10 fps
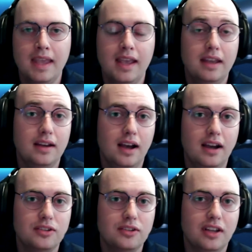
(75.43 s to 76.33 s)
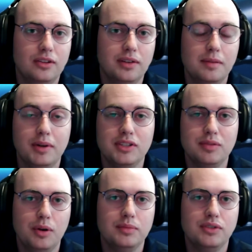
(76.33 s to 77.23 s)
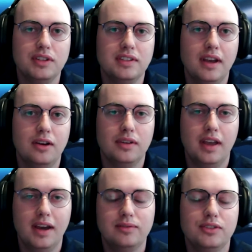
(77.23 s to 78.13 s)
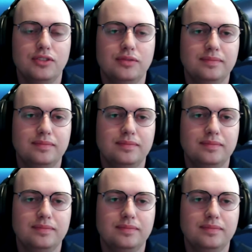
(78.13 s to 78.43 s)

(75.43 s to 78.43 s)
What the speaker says: and a higher salary than my small Missouri town average.